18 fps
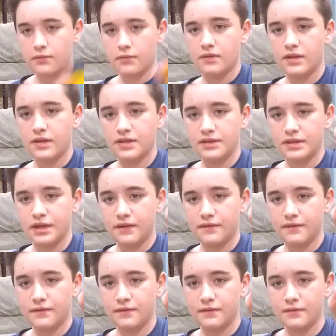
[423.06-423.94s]
this stuff.
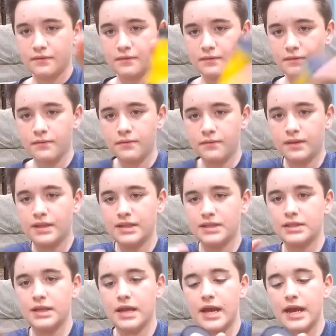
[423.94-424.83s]

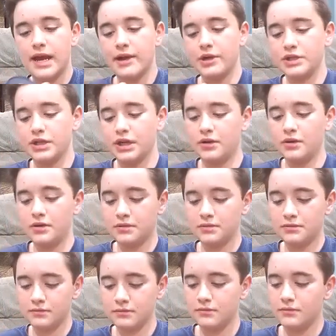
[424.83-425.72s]
It's hair gel.
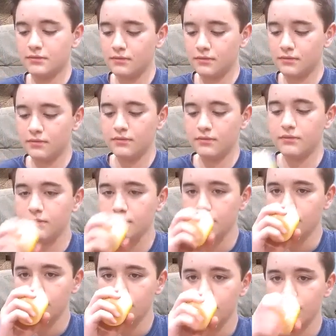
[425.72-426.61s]

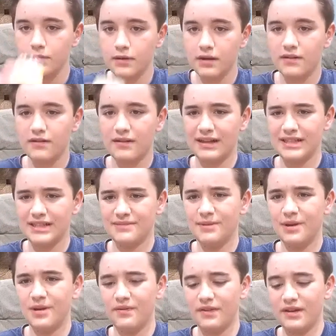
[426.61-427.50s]
I don't like the
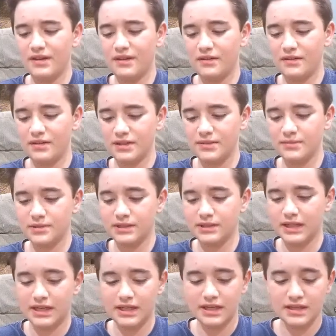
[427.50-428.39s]
smell of it though. It smells
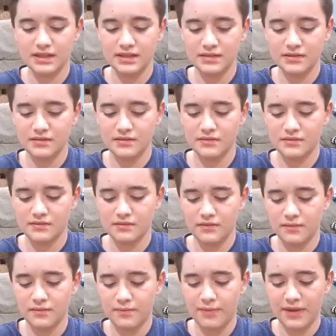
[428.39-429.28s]
like
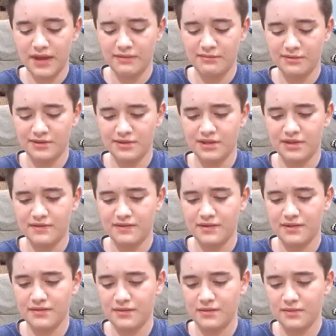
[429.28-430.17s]
baby stuff. I
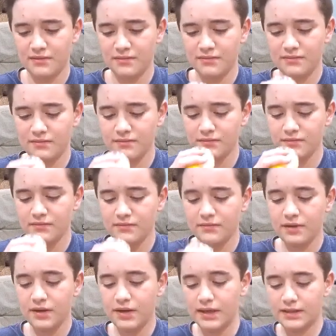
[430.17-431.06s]
don't know.
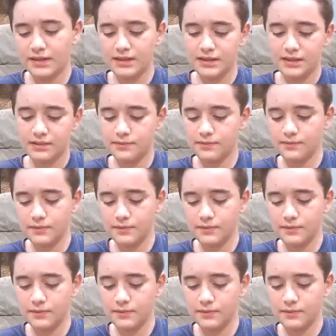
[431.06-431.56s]
But it's